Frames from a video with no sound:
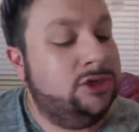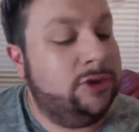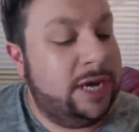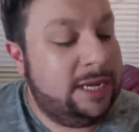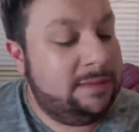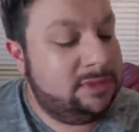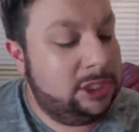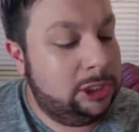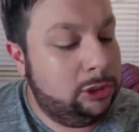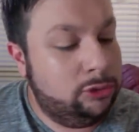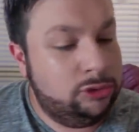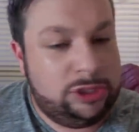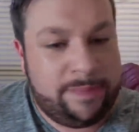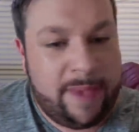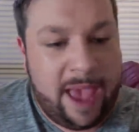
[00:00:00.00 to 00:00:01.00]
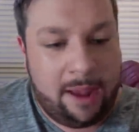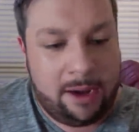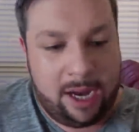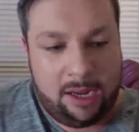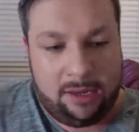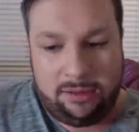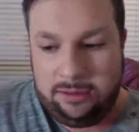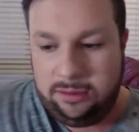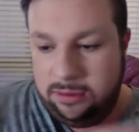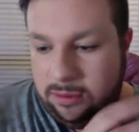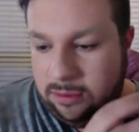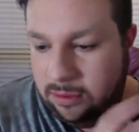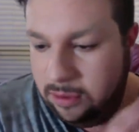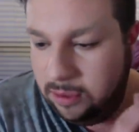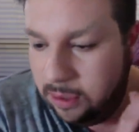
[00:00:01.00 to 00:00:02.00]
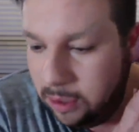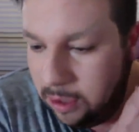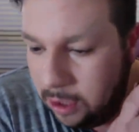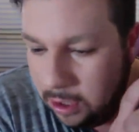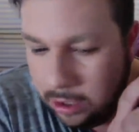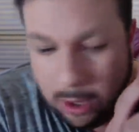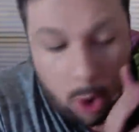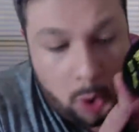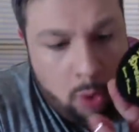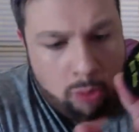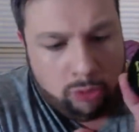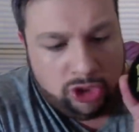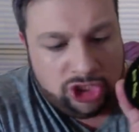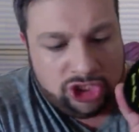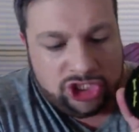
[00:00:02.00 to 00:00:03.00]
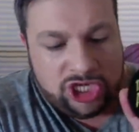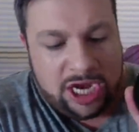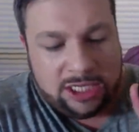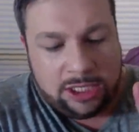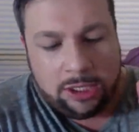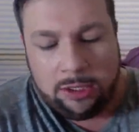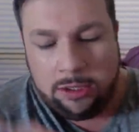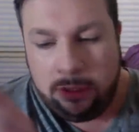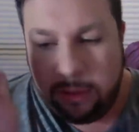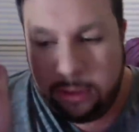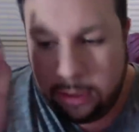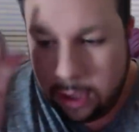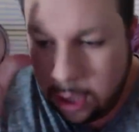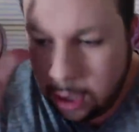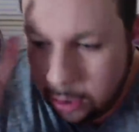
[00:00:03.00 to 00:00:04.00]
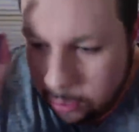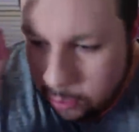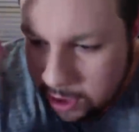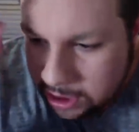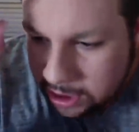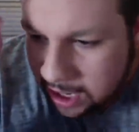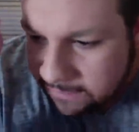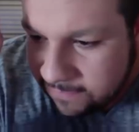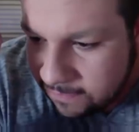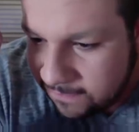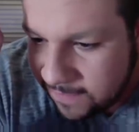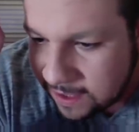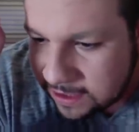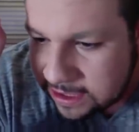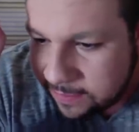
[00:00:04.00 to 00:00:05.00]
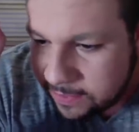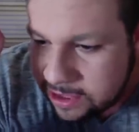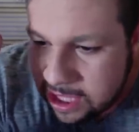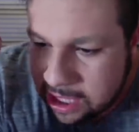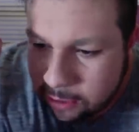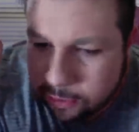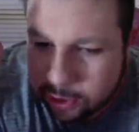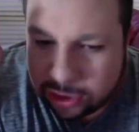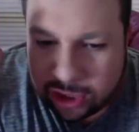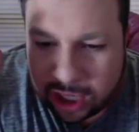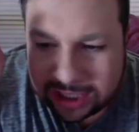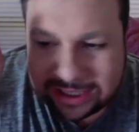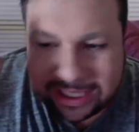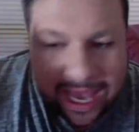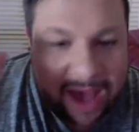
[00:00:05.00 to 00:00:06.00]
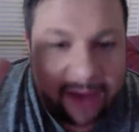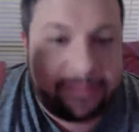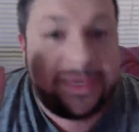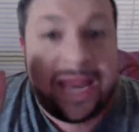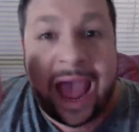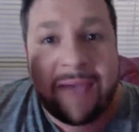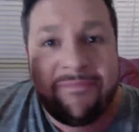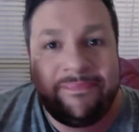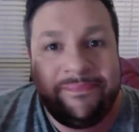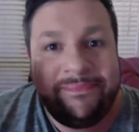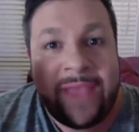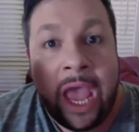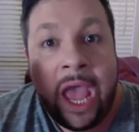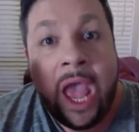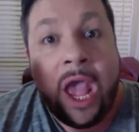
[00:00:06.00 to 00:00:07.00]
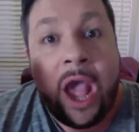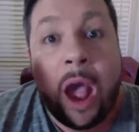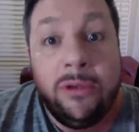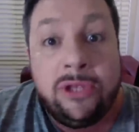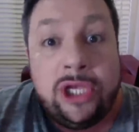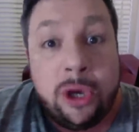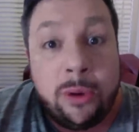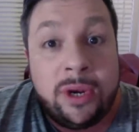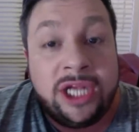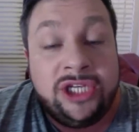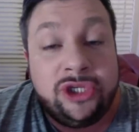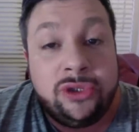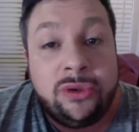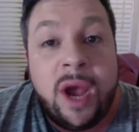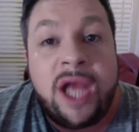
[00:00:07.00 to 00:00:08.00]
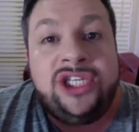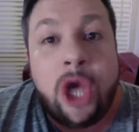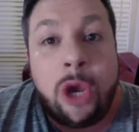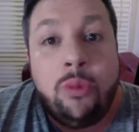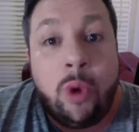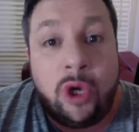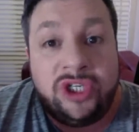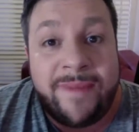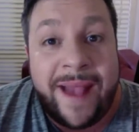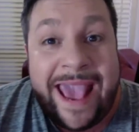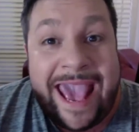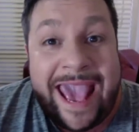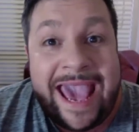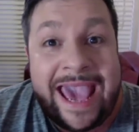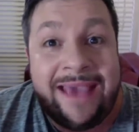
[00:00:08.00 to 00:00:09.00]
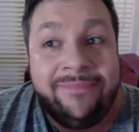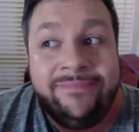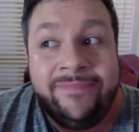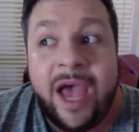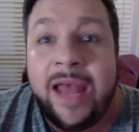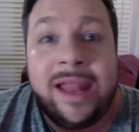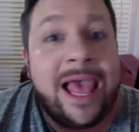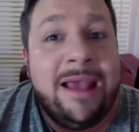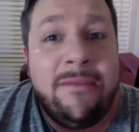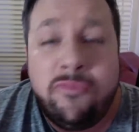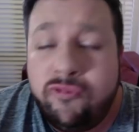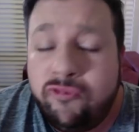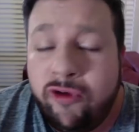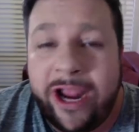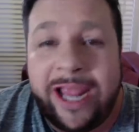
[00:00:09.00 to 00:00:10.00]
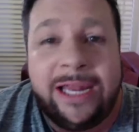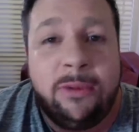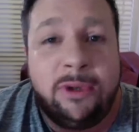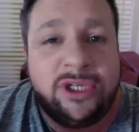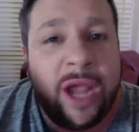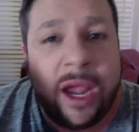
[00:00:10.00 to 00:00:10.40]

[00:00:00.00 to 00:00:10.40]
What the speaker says: Dreams loose powder? Oh, shit. Wait, have you found something to help your dry scalp? Nah. Oh, you know what I do? I don't wash my hair. I like rarely wash.